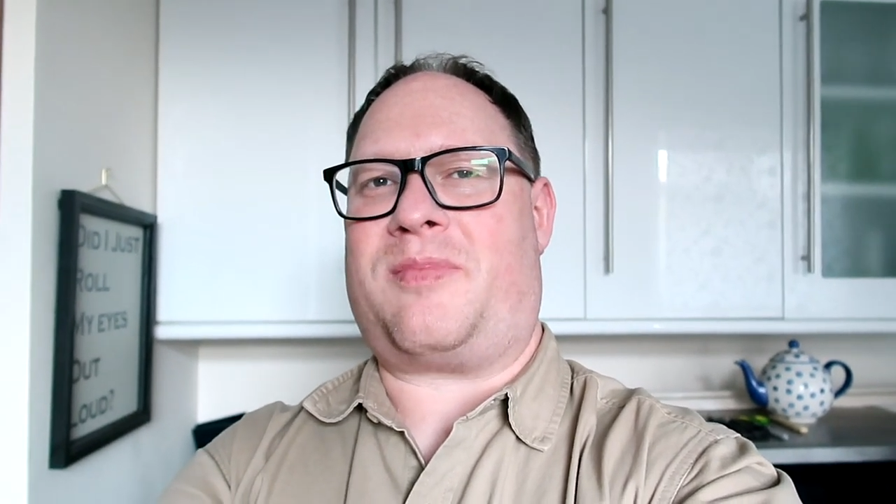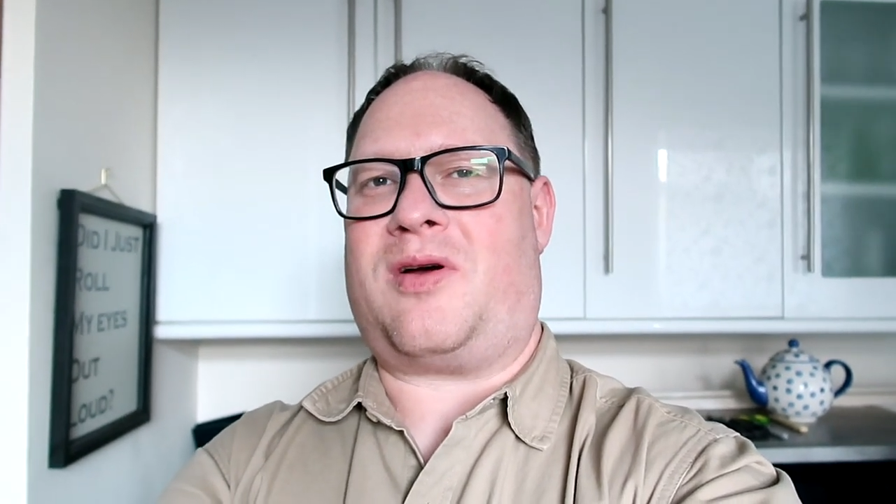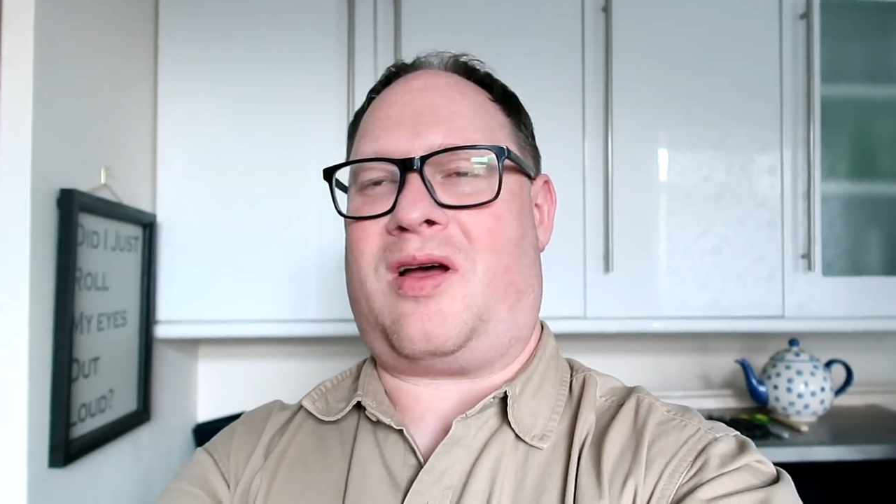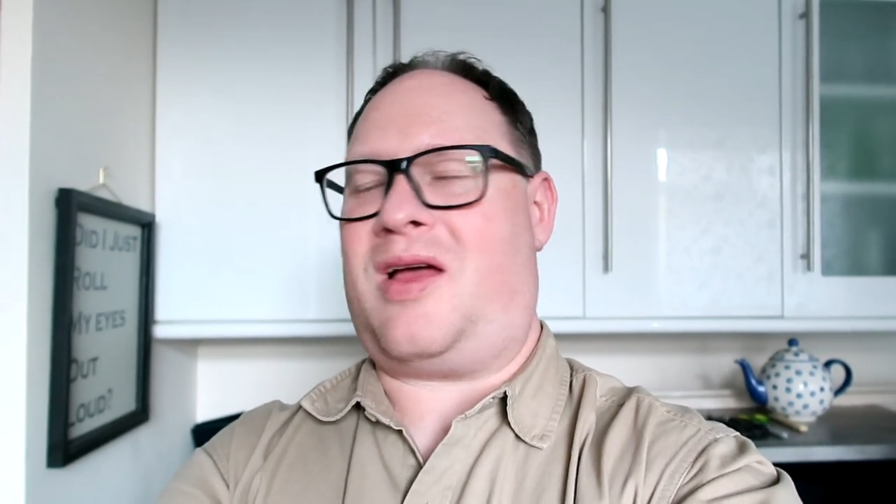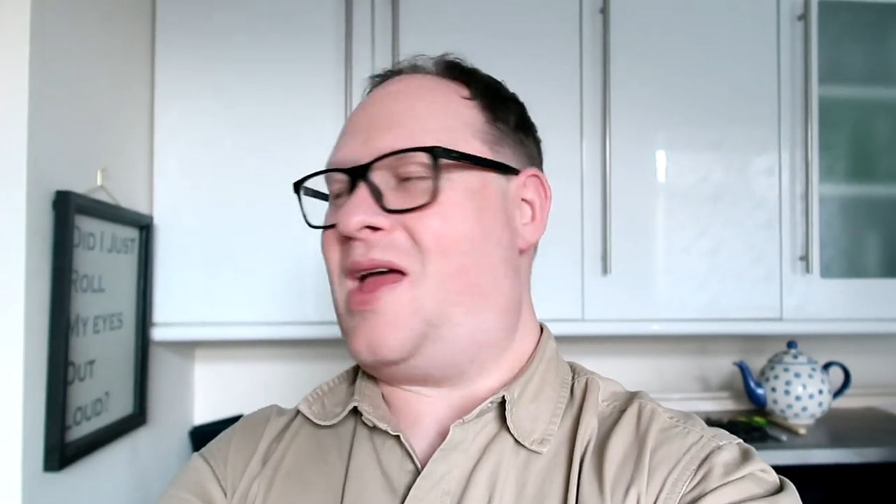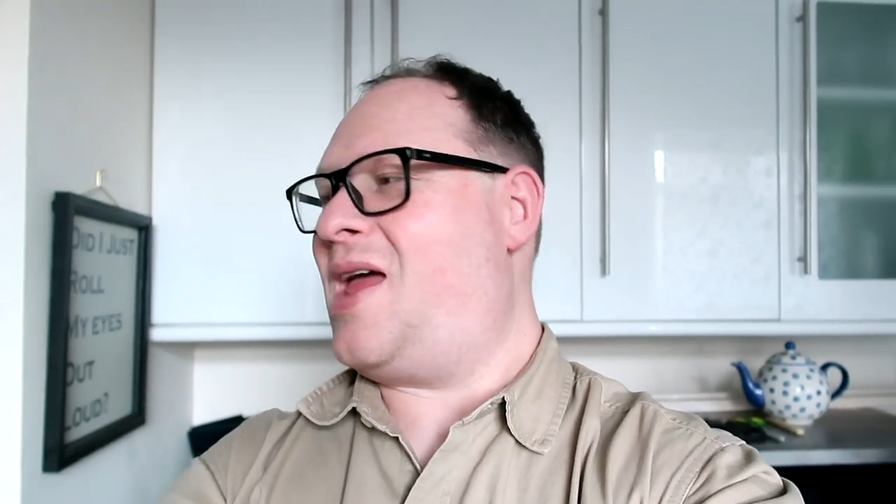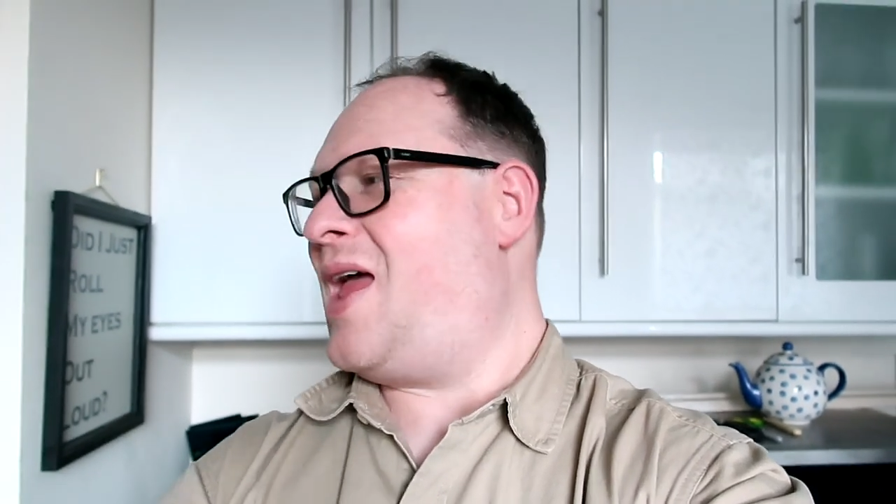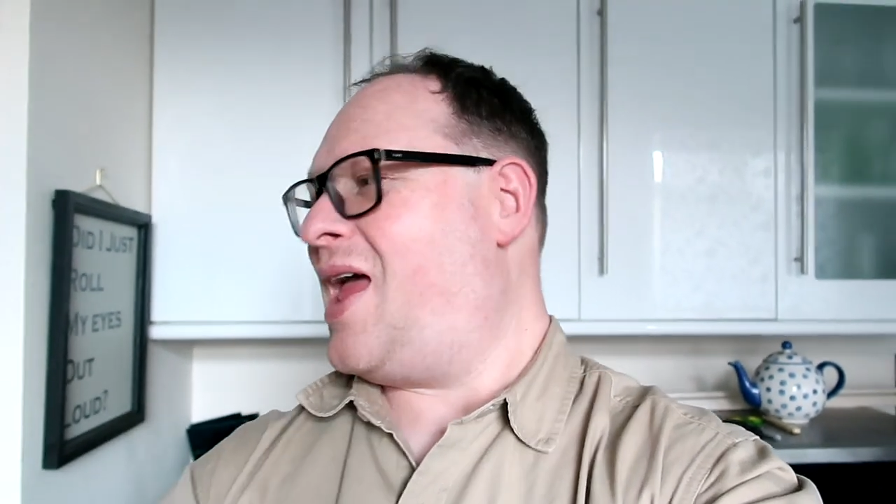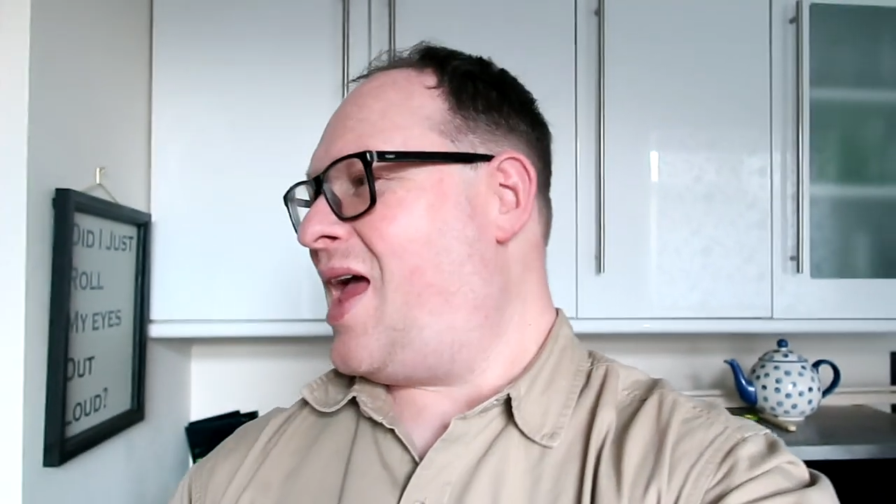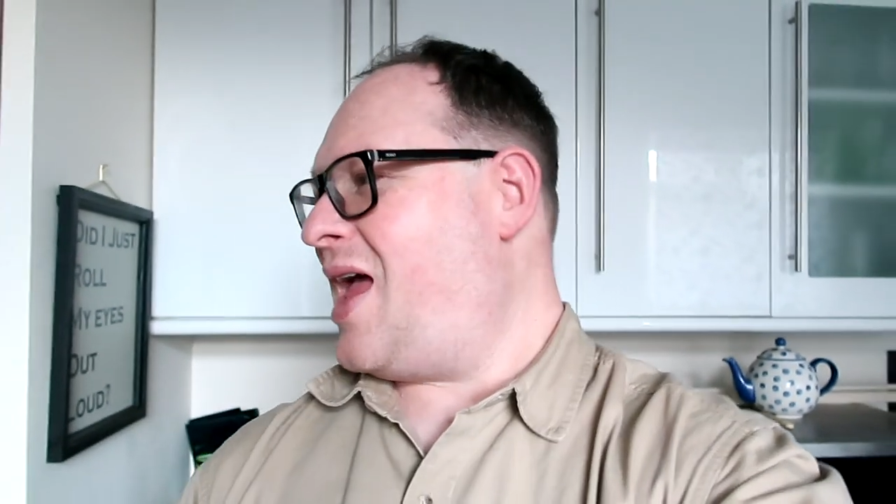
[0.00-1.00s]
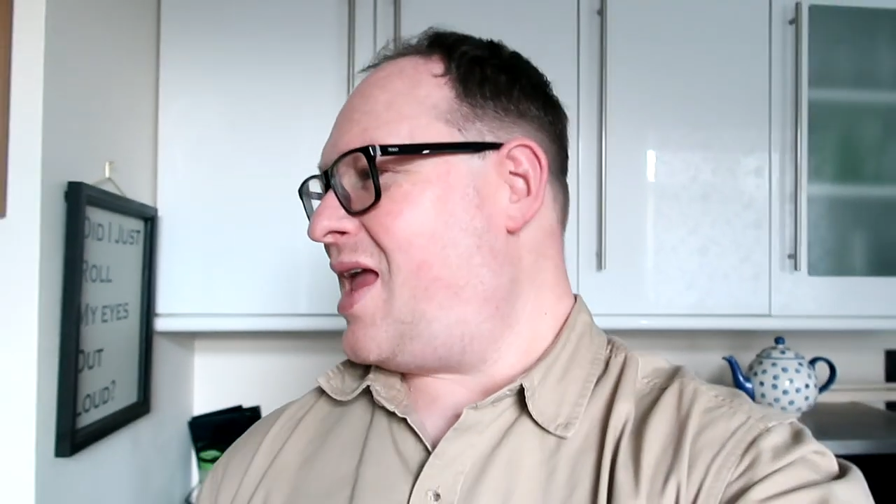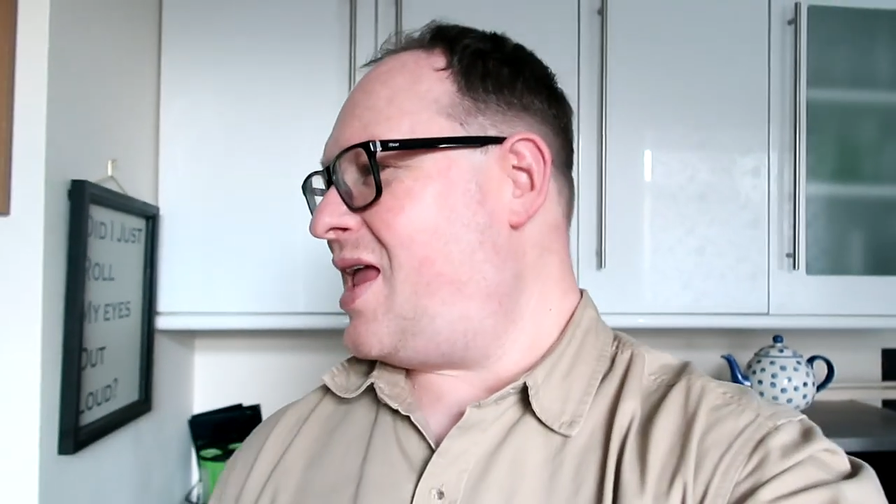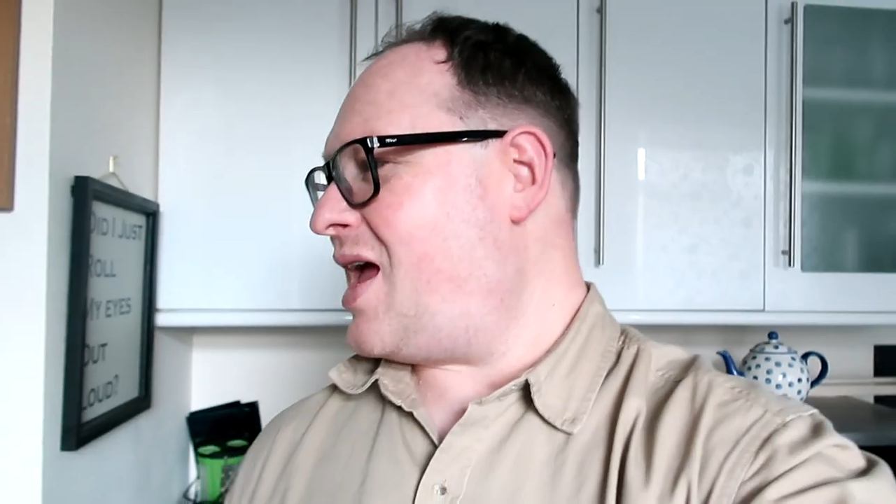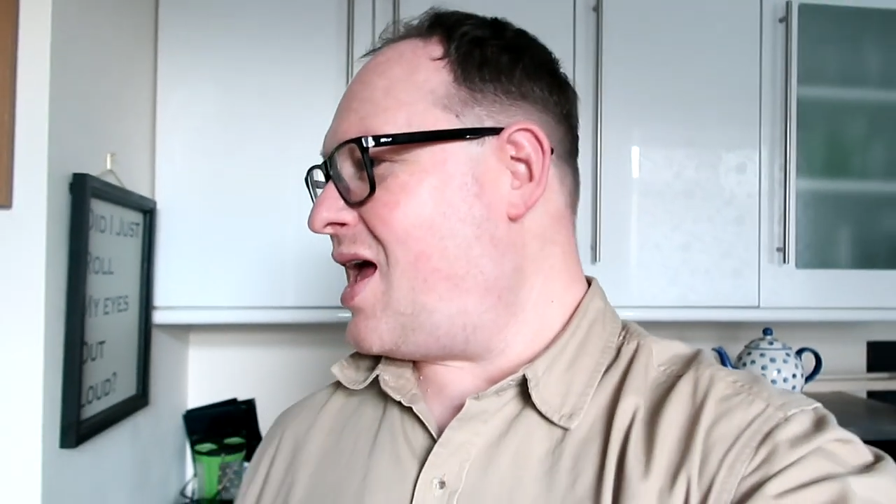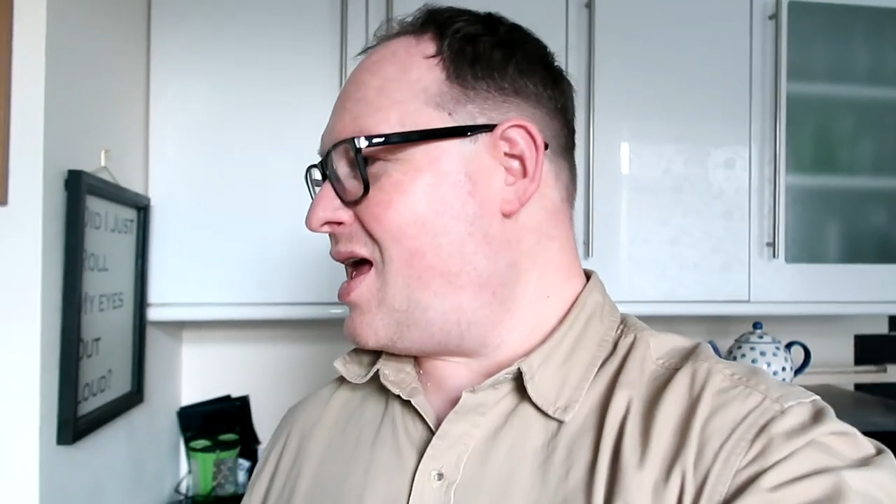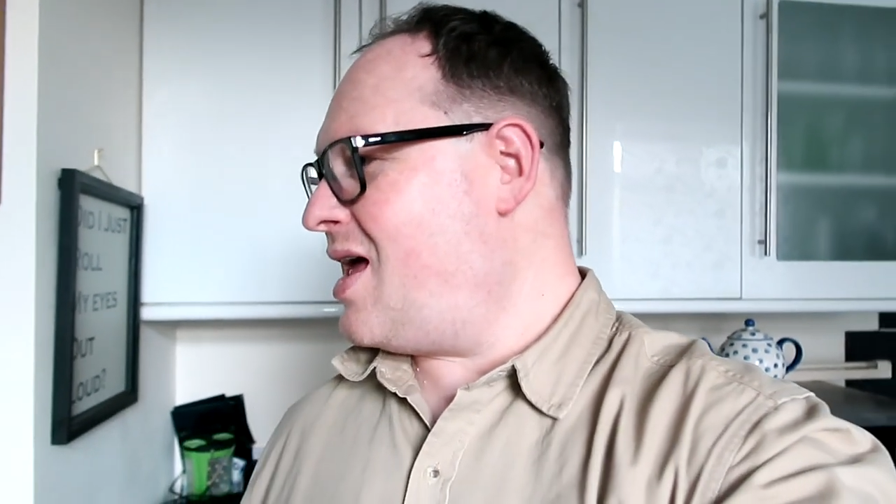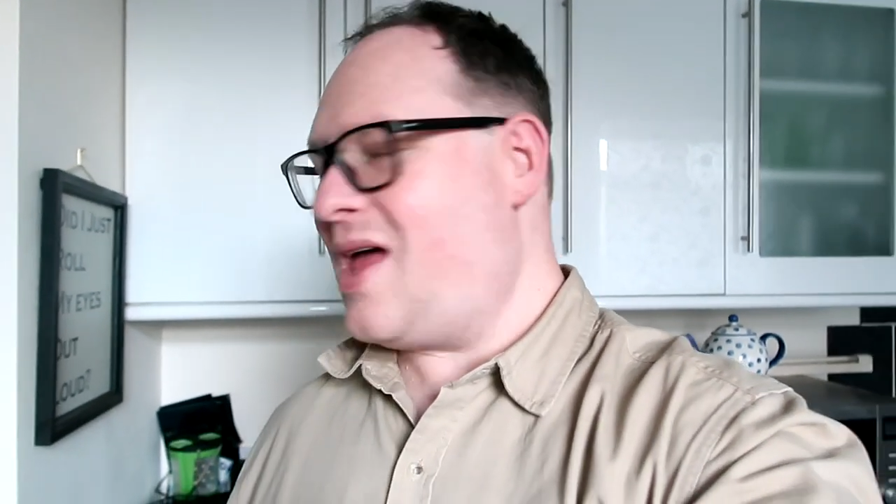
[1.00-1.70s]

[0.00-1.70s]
but yeah.